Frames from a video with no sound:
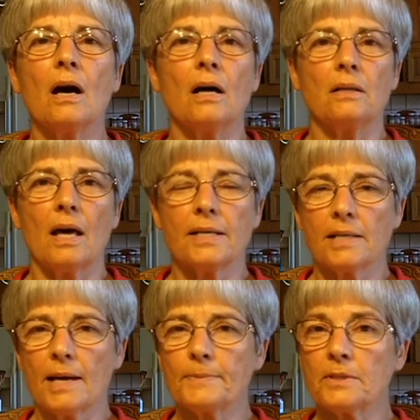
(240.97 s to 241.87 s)
a lot of
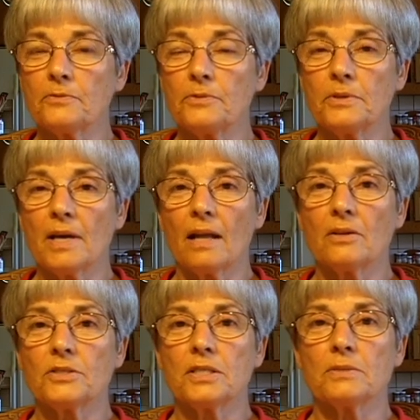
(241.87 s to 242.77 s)
times the food
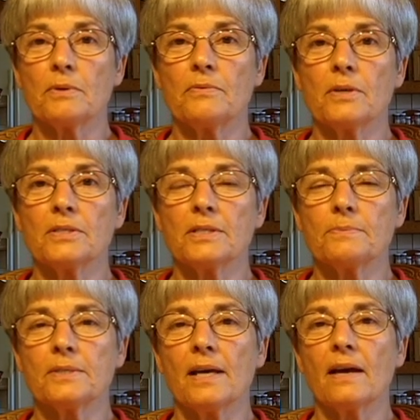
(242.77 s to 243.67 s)
allergies reverse
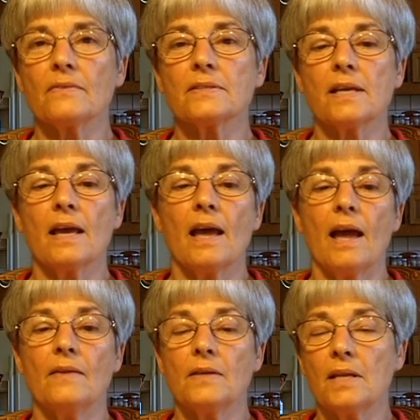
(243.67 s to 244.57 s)
themselves,
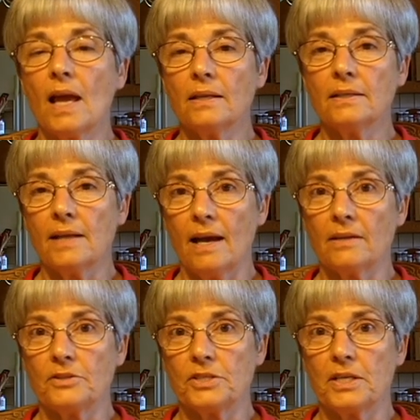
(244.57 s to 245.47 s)
and the inhalant
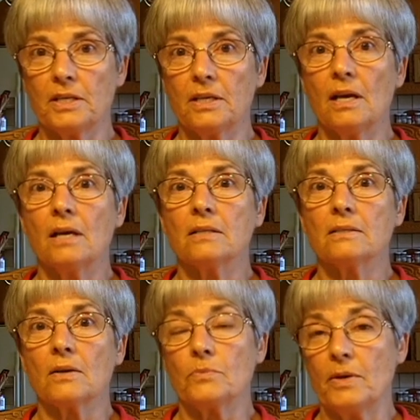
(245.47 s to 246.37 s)
allergies
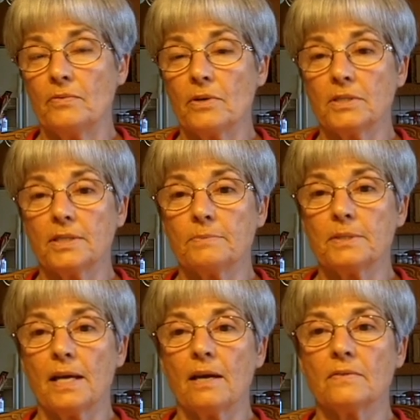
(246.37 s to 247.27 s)
reverse
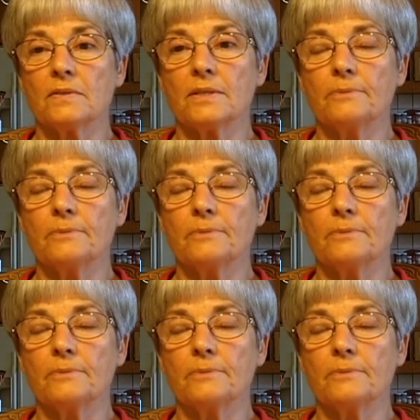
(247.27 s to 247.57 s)
themselves.